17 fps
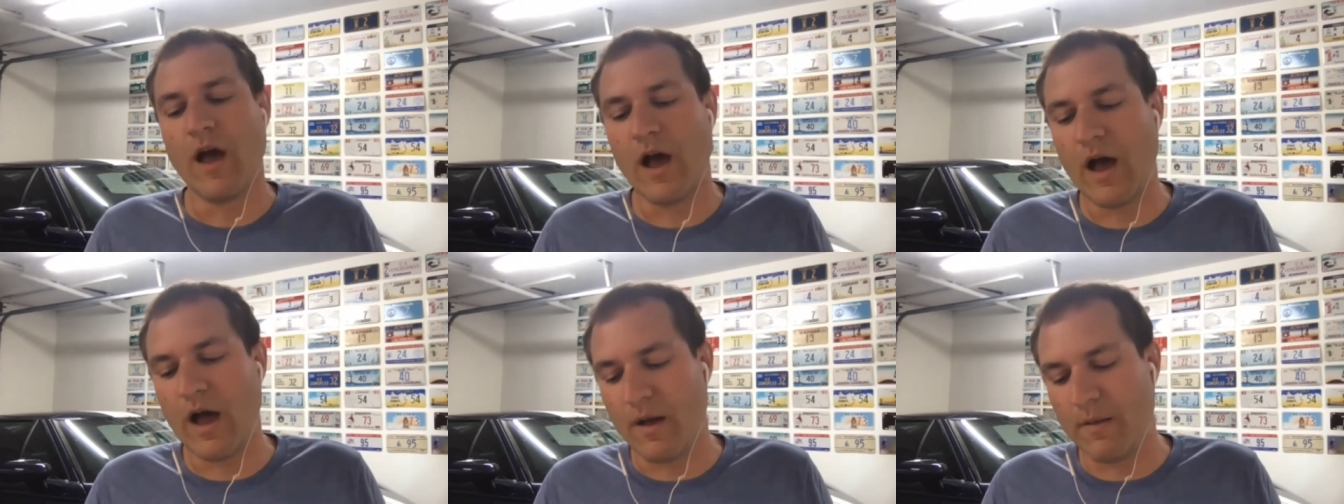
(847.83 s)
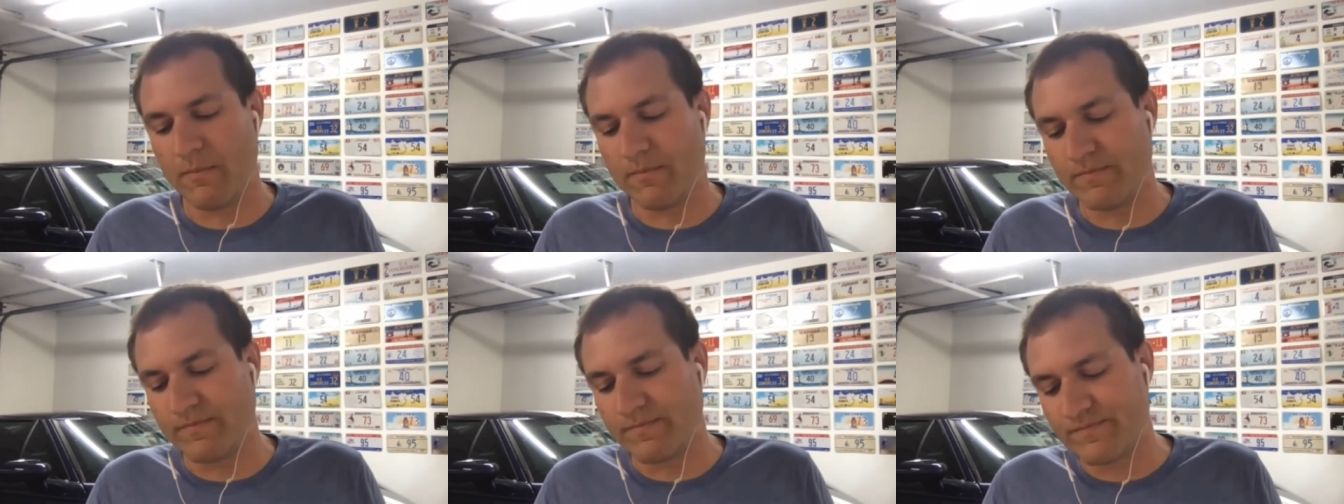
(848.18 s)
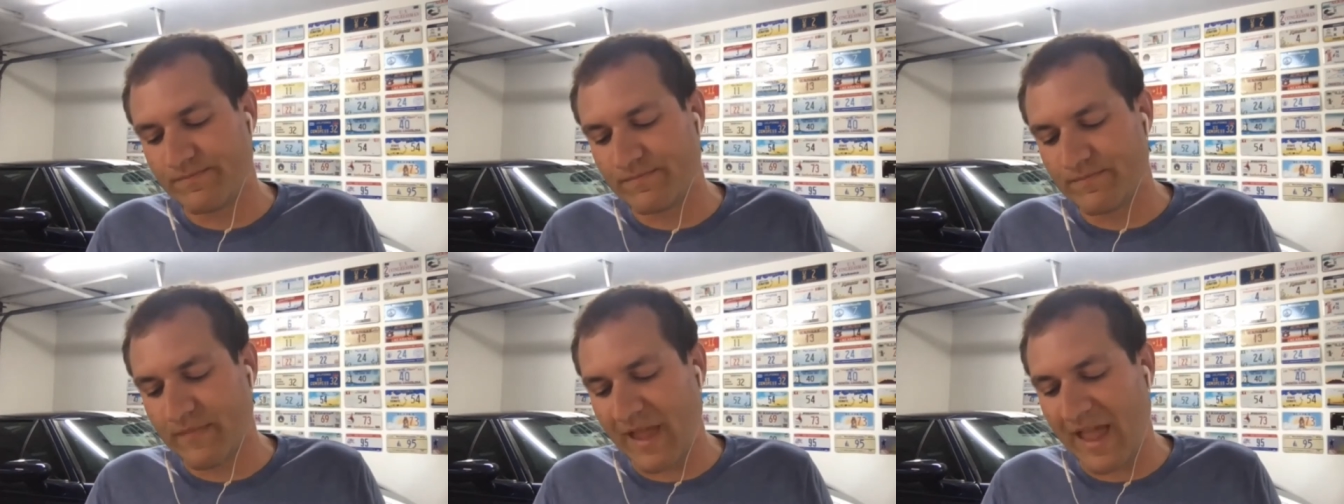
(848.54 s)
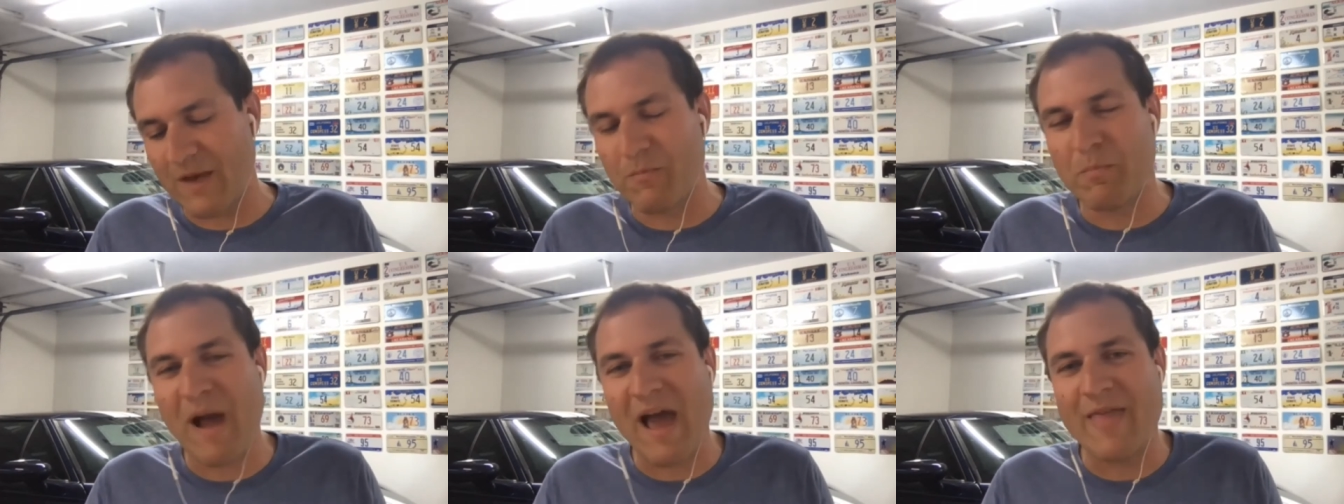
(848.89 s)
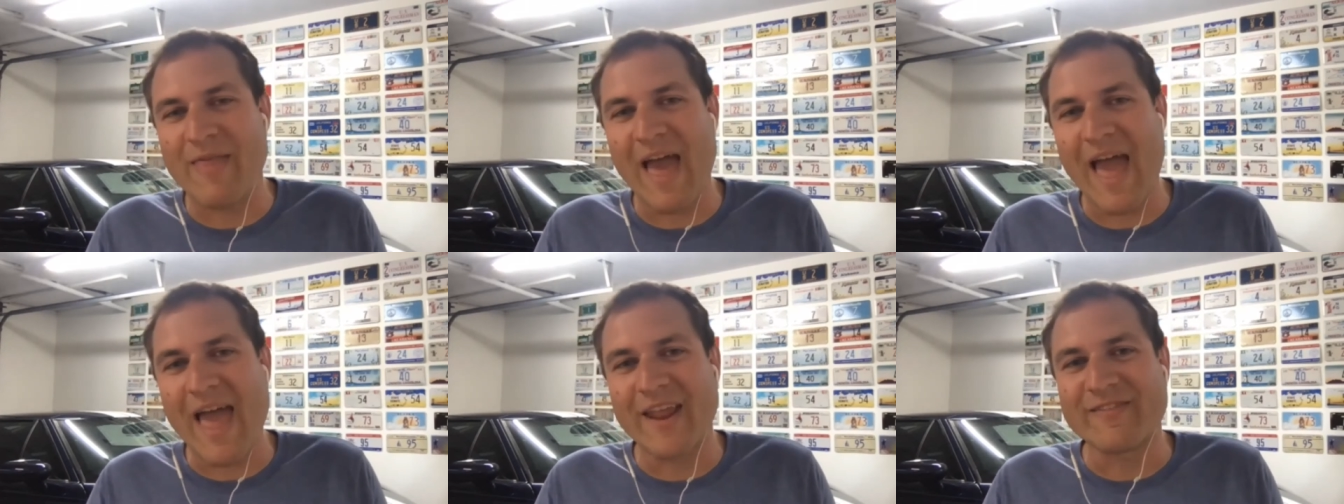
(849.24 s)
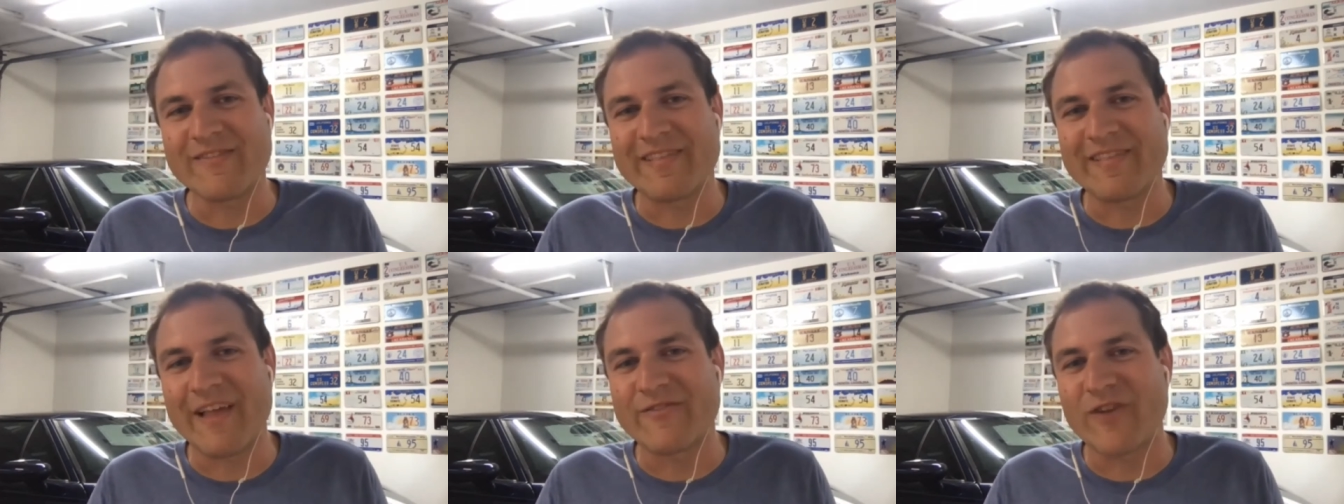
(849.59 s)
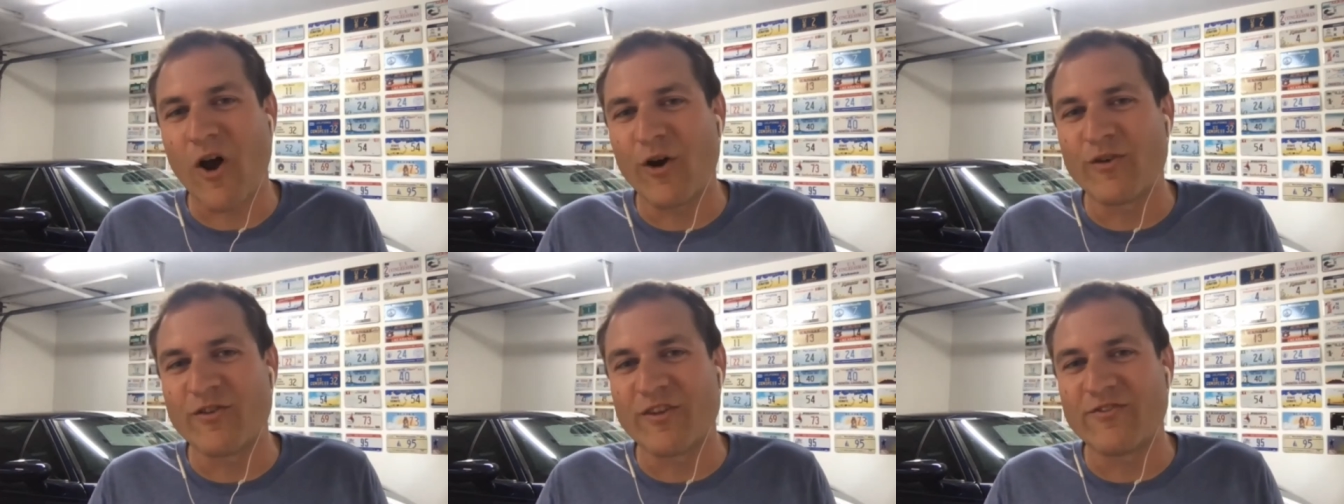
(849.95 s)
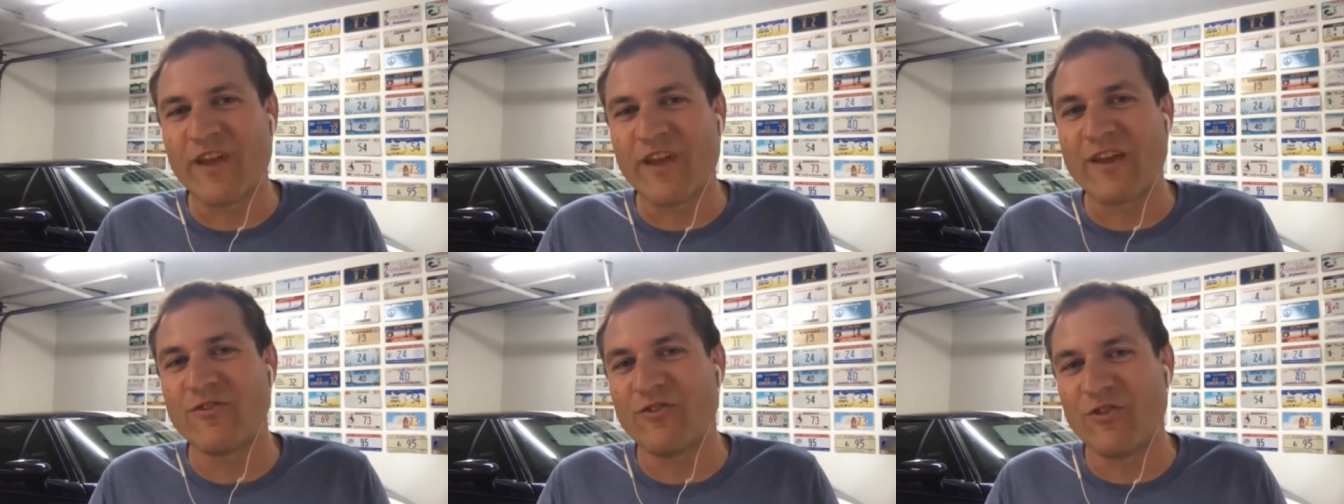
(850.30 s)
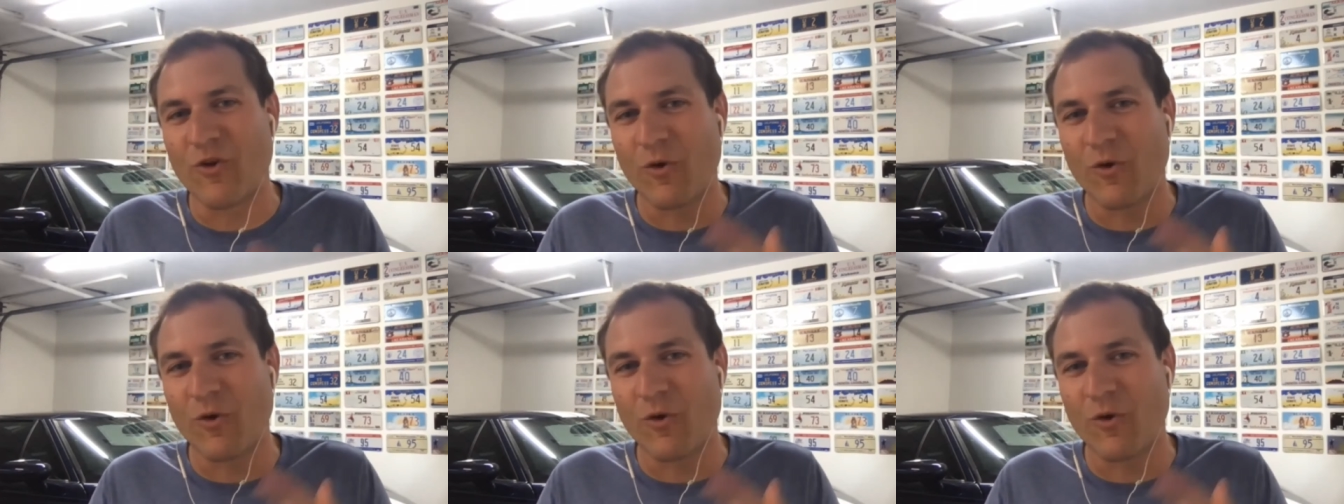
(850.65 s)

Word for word: Um, and by then it's it's hard to change